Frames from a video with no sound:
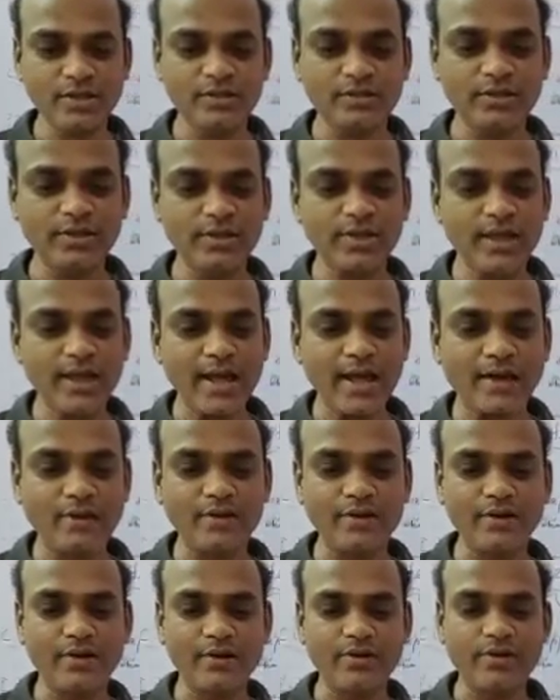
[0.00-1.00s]
then
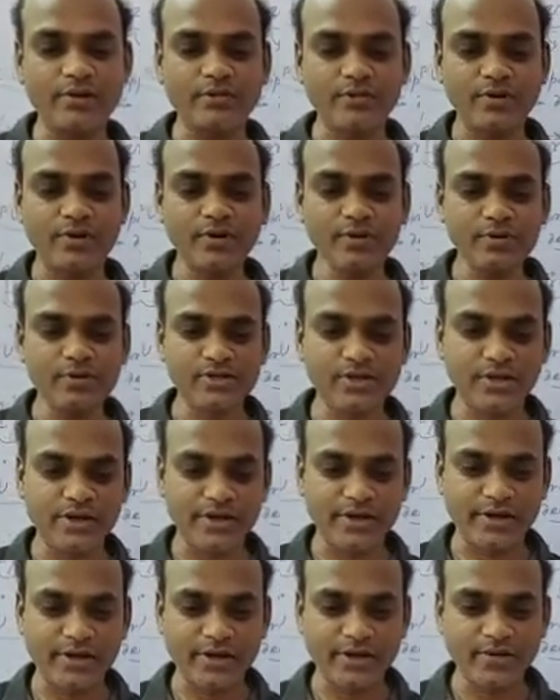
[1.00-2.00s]
hardware interrupt are
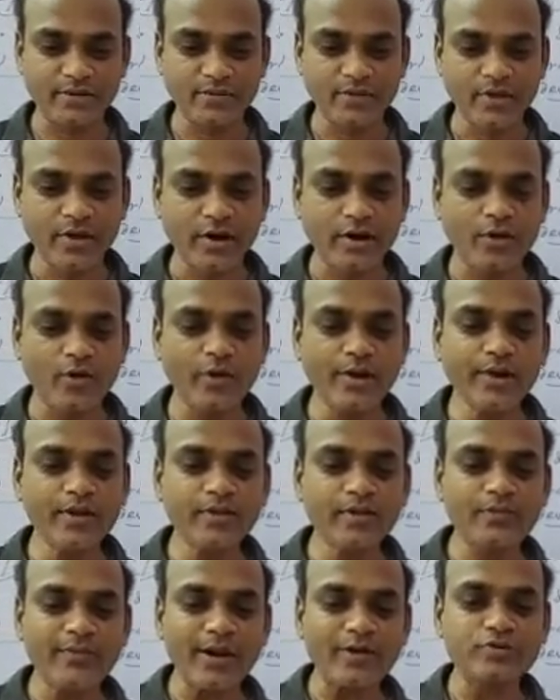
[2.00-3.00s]
generated, or when
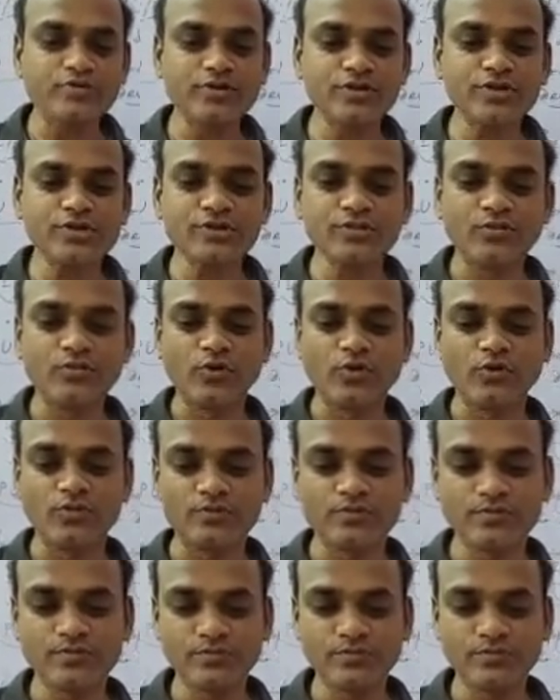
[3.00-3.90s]
the mouse is moved.